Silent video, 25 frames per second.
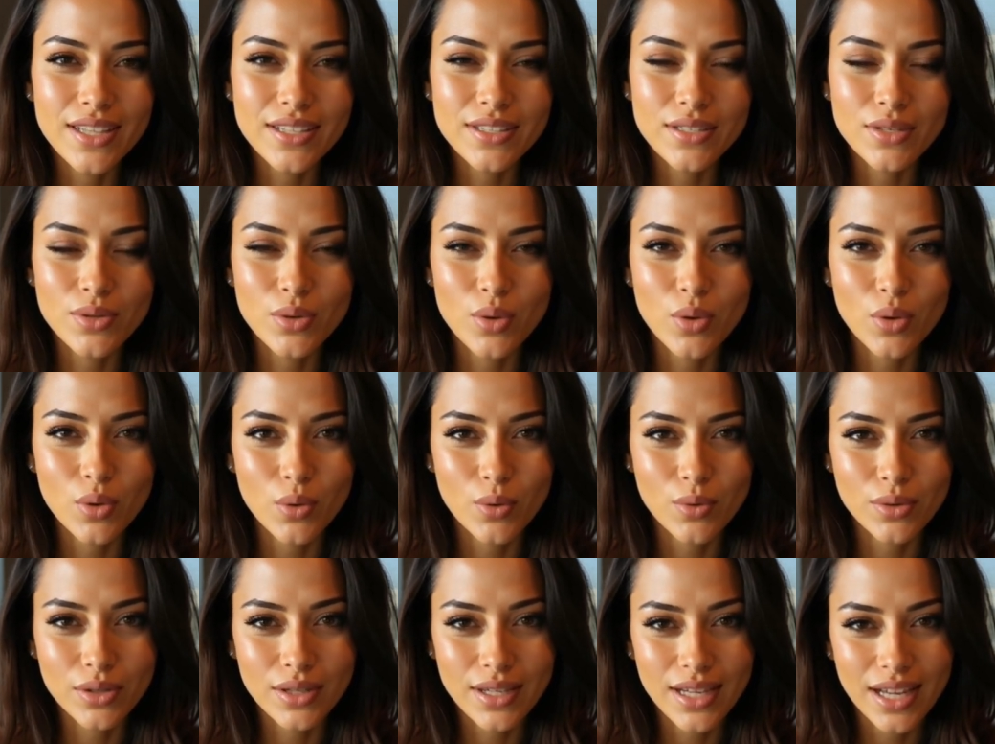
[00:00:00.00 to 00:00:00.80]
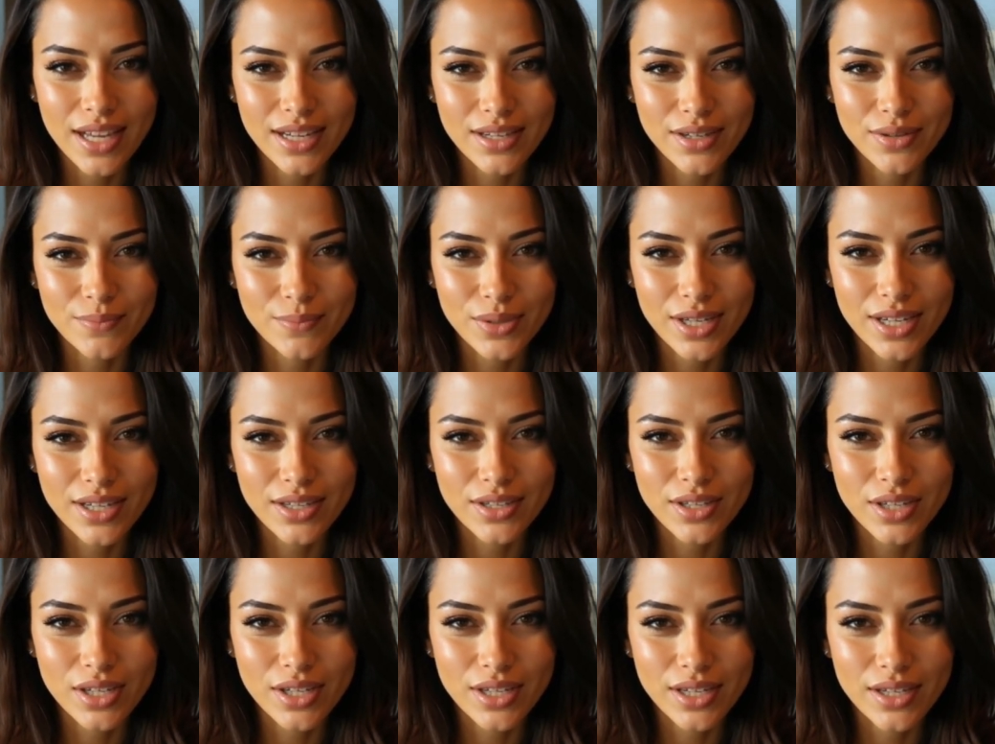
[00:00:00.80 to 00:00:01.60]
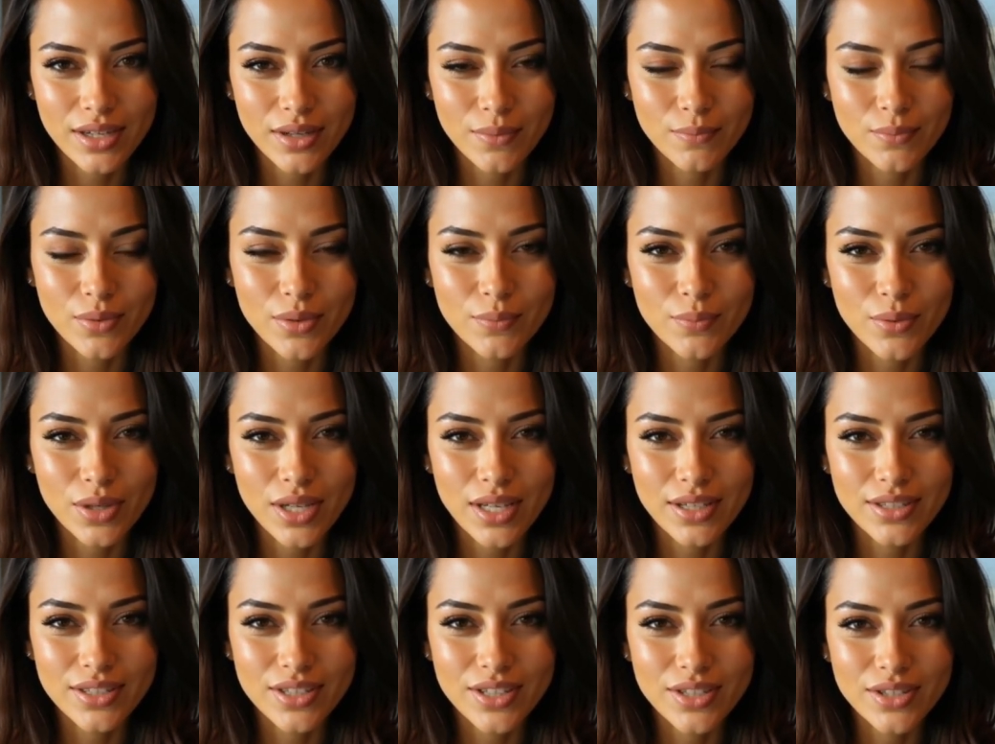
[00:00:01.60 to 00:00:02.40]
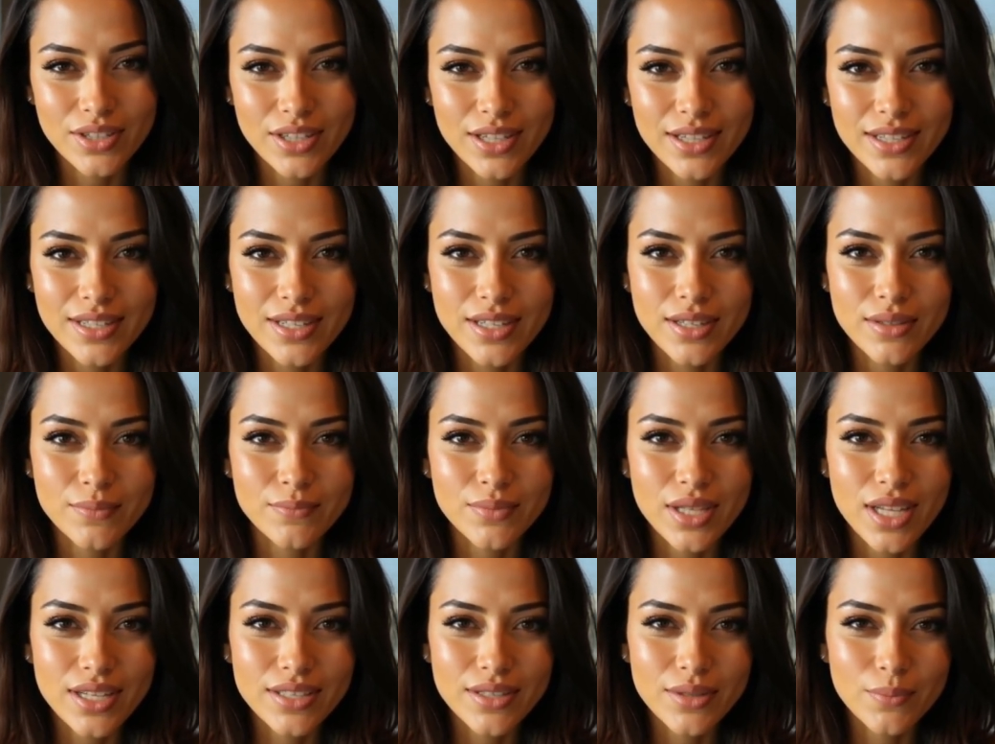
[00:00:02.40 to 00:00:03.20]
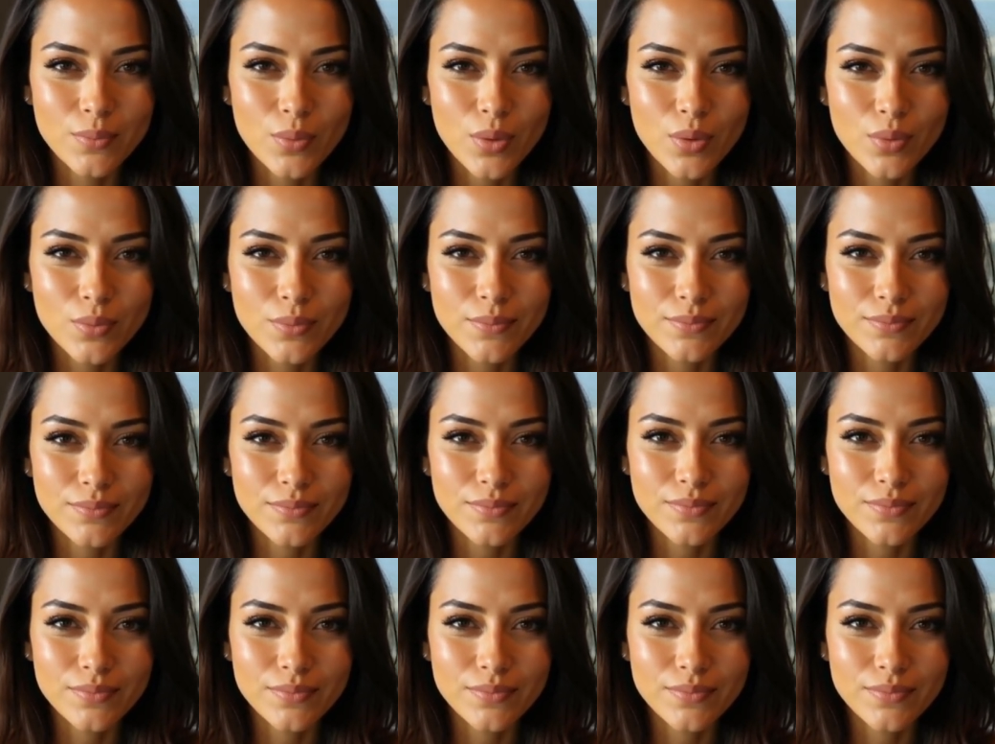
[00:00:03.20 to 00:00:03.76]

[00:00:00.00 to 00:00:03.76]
The goal: get as many targeted people onto your list as possible.